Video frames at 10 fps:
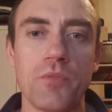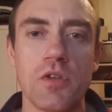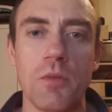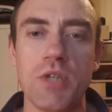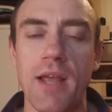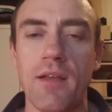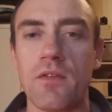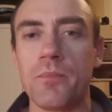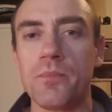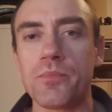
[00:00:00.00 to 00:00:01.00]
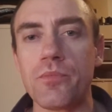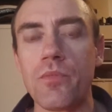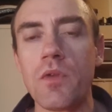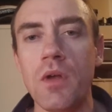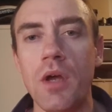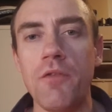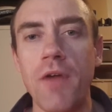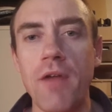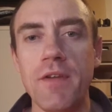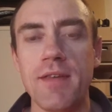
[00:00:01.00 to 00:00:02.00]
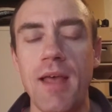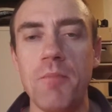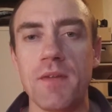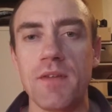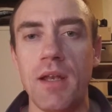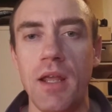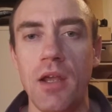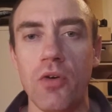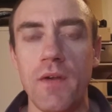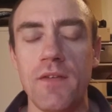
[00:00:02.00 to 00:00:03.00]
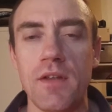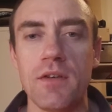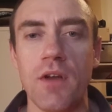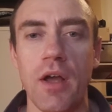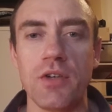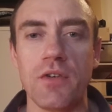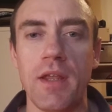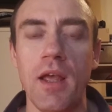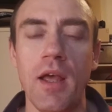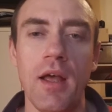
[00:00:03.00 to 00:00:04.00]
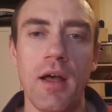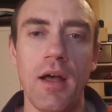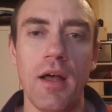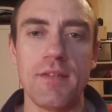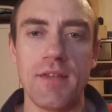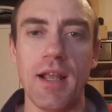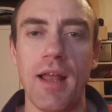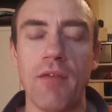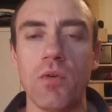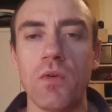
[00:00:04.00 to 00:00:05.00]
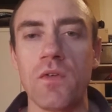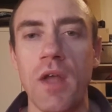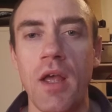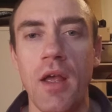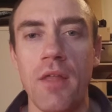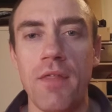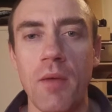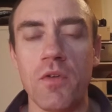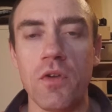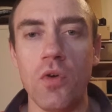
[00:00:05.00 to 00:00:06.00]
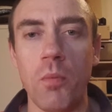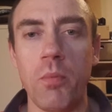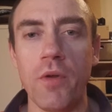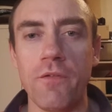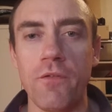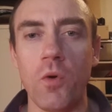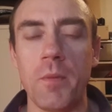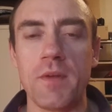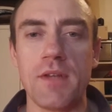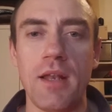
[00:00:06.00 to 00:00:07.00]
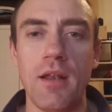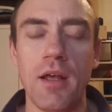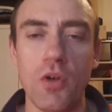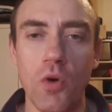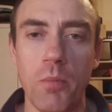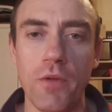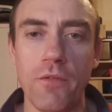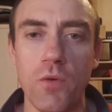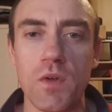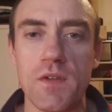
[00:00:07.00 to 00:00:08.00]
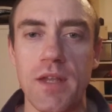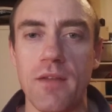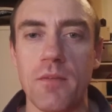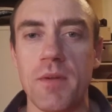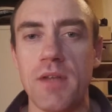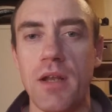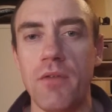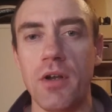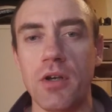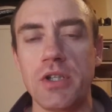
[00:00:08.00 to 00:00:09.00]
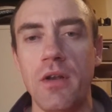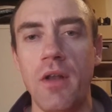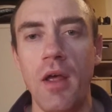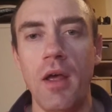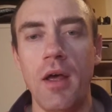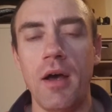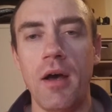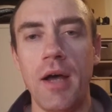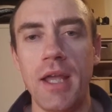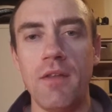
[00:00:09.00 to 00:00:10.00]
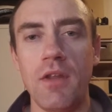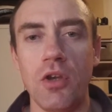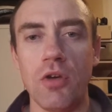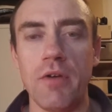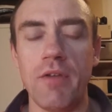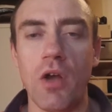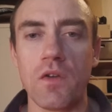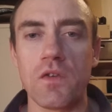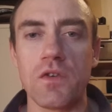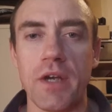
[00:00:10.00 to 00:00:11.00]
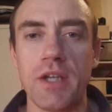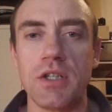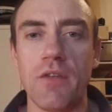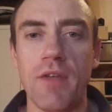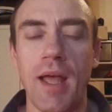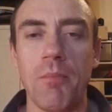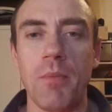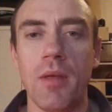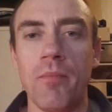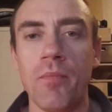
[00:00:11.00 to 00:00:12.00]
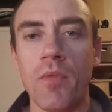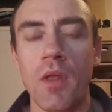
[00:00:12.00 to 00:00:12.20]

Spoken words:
subjects. And for every 10% increase in dietary zinc levels, there was a 0.46% reduction in the urinary concentration of cadmium.